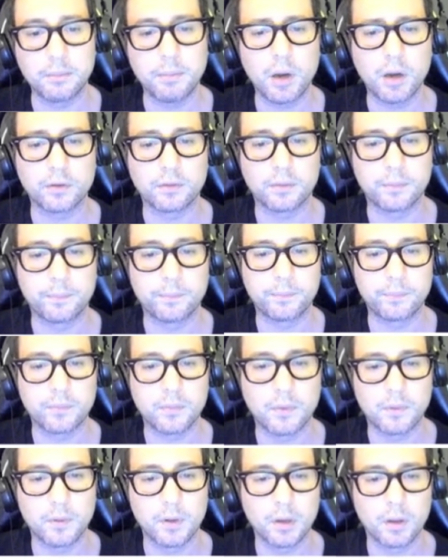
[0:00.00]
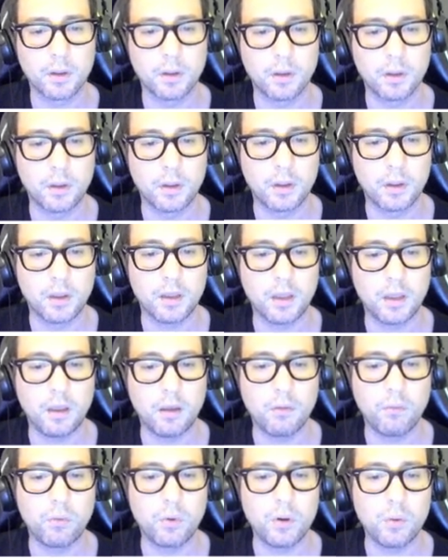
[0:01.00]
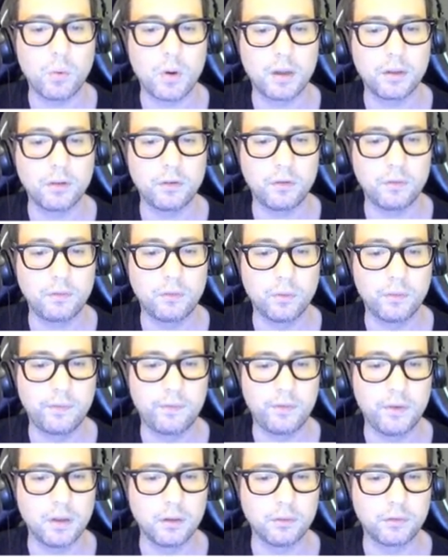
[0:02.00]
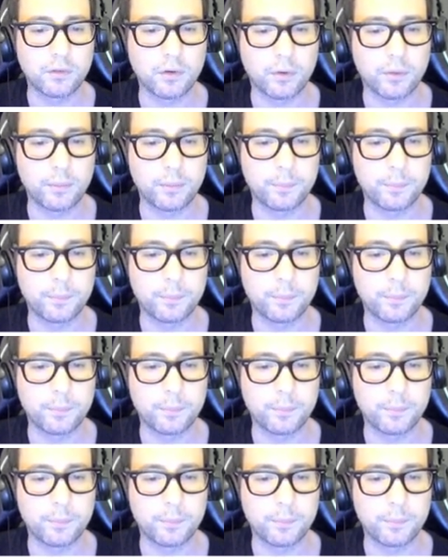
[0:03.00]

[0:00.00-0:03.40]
But if we want to filter